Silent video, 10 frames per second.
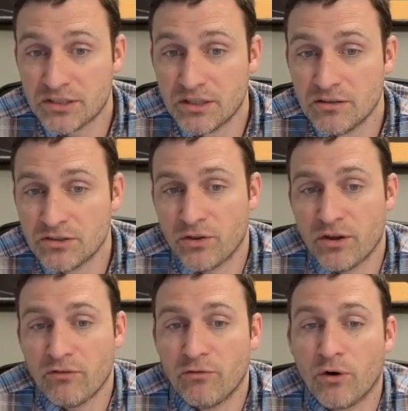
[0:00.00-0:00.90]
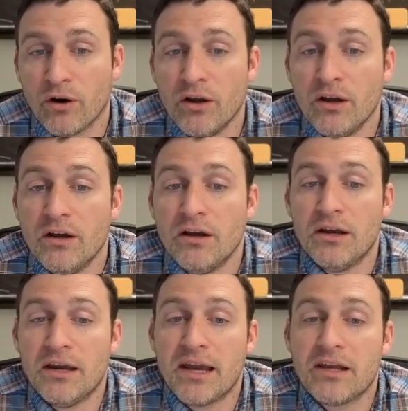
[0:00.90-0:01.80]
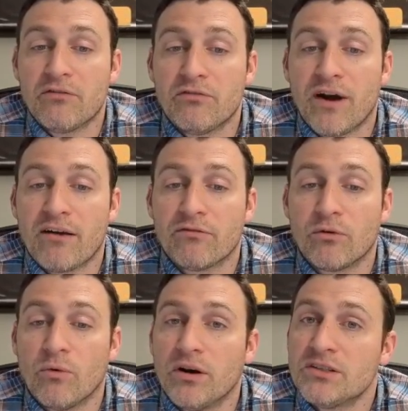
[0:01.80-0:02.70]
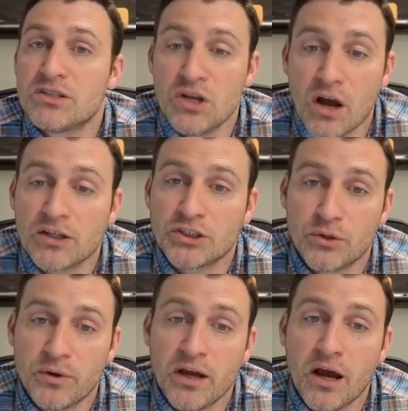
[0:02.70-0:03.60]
So therefore, negative 541 is not showing up